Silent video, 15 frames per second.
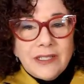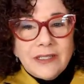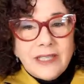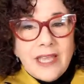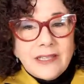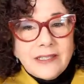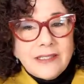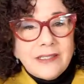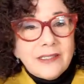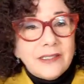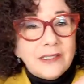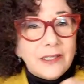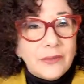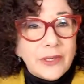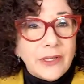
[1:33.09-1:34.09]
Yes,
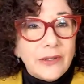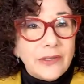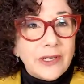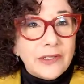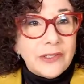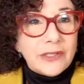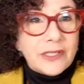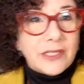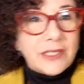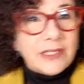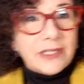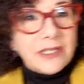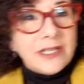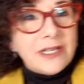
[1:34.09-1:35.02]
here we go. Can you see it?